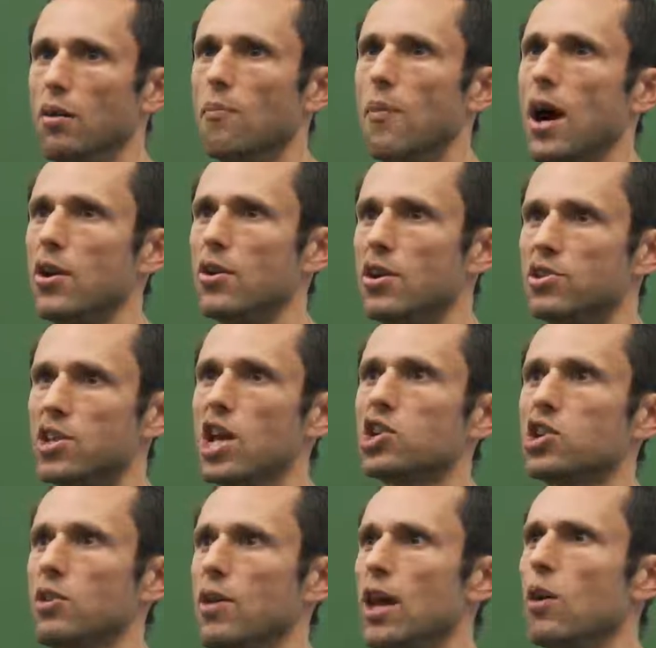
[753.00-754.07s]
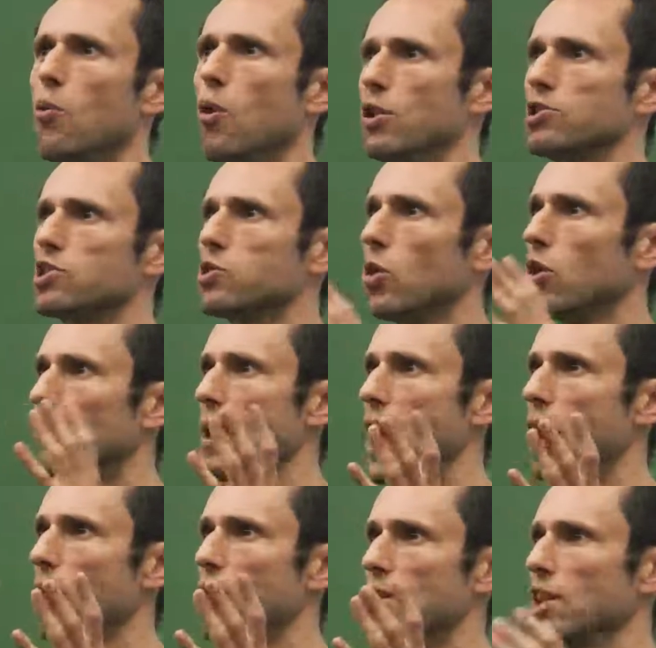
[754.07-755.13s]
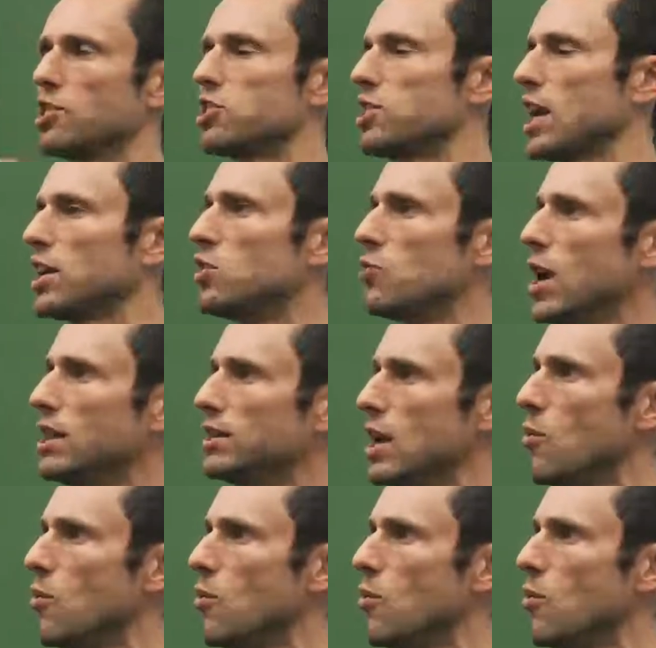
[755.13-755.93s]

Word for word: modernization. They don't want solar power, that's second rate.